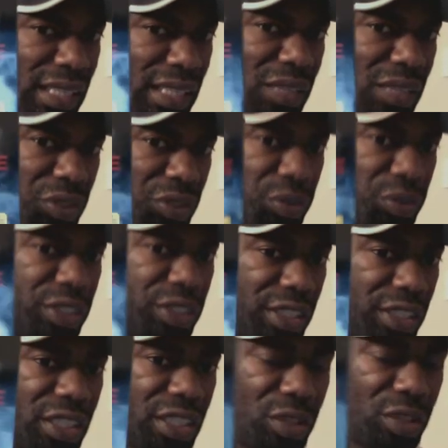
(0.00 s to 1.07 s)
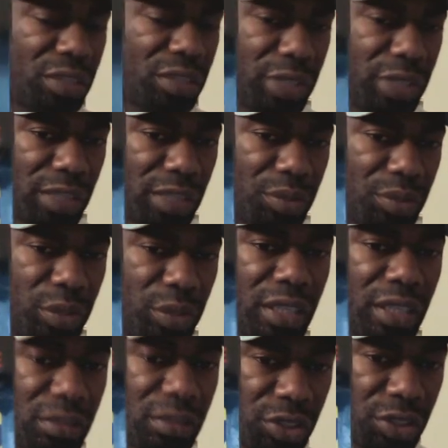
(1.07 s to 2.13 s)
Was originally going to go ahead and pick up the
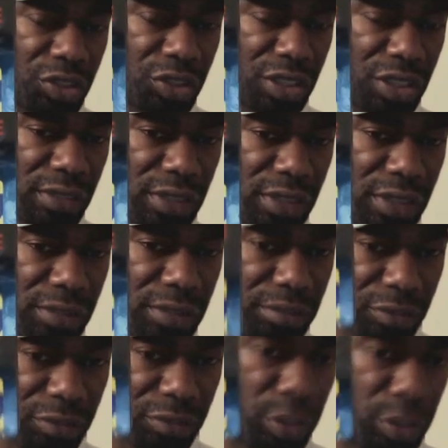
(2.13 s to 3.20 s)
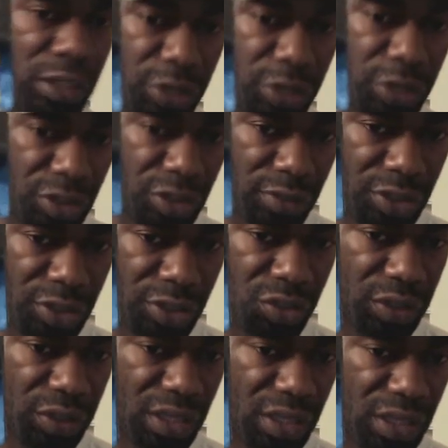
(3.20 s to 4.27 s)
regular version of this
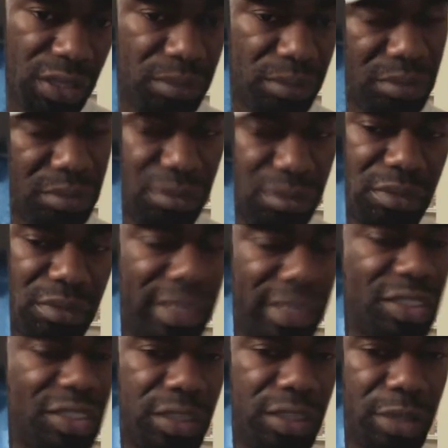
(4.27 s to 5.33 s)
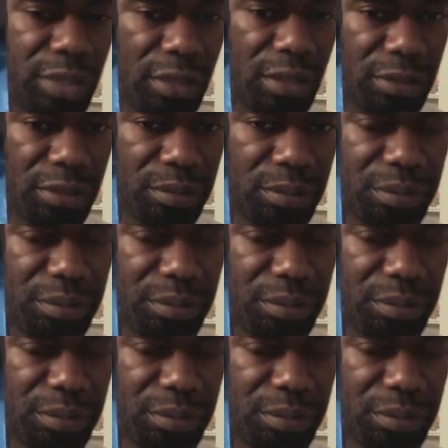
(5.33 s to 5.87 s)
with the nice slipcover,